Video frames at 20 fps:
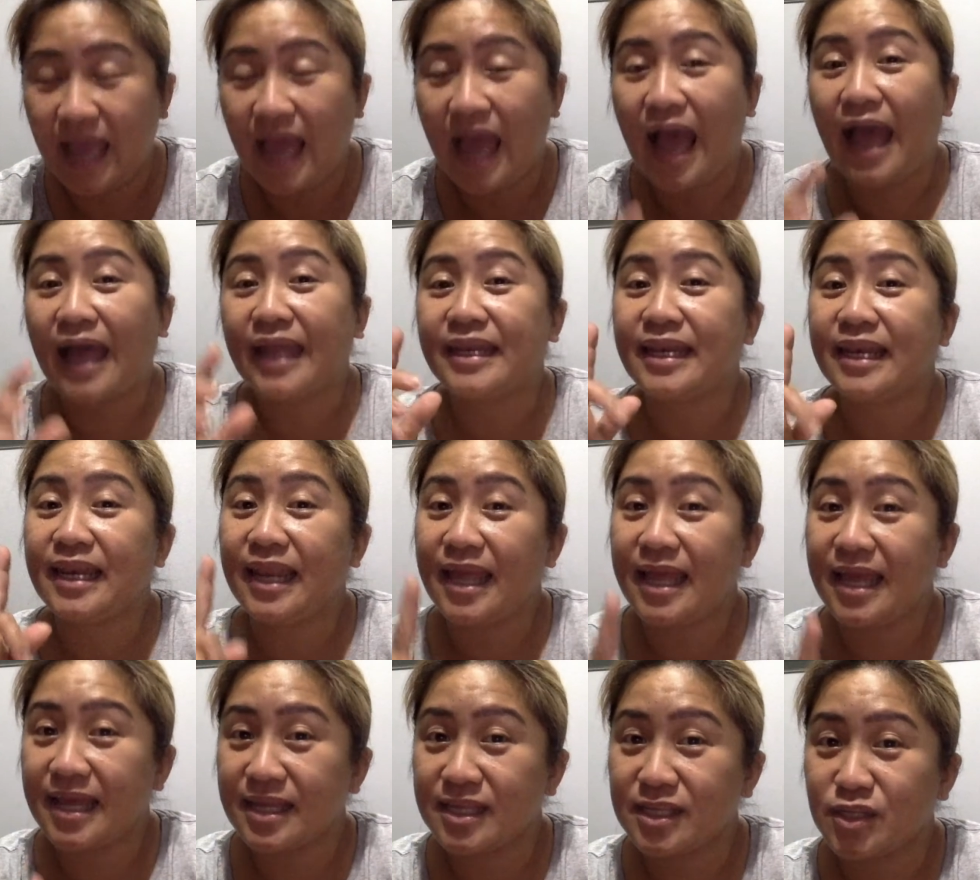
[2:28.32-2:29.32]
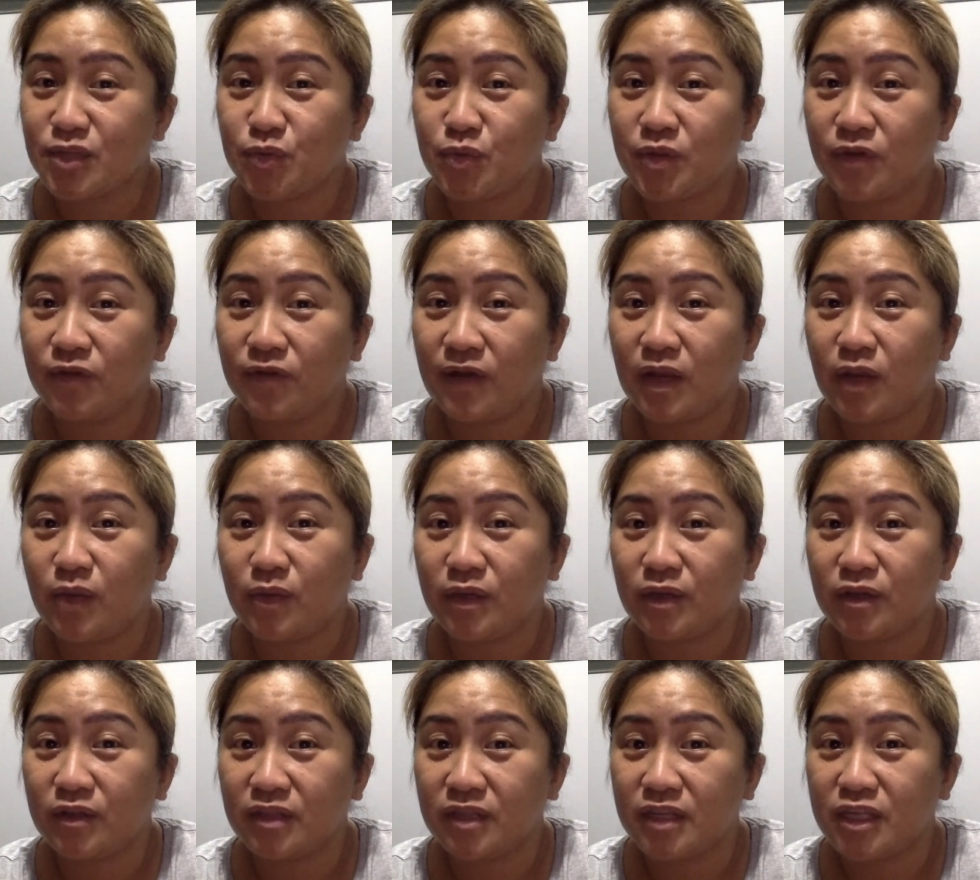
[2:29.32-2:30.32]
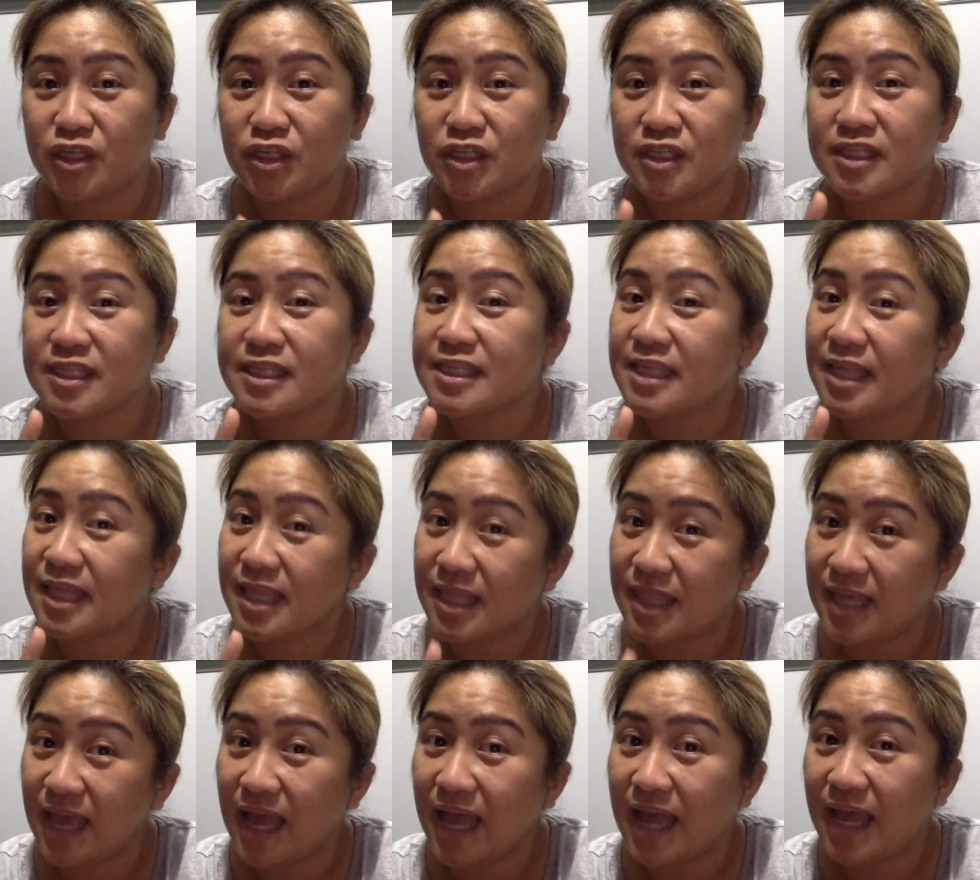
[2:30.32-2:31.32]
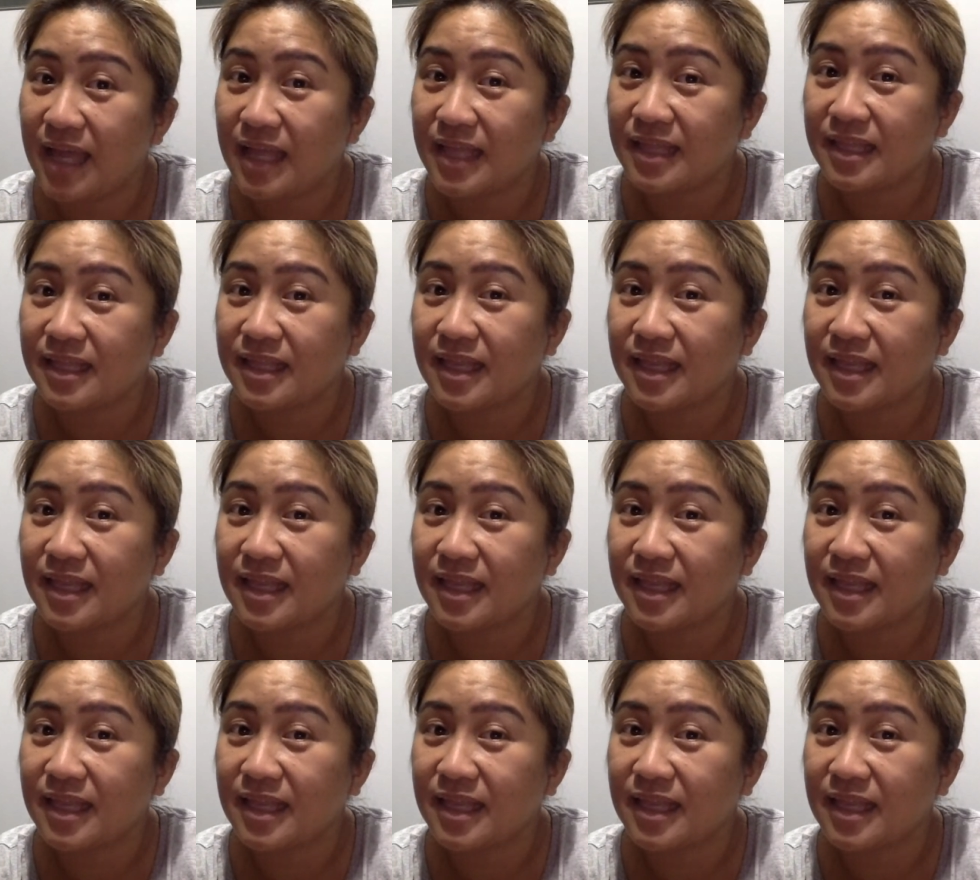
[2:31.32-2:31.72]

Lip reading: unless with the following conditions, that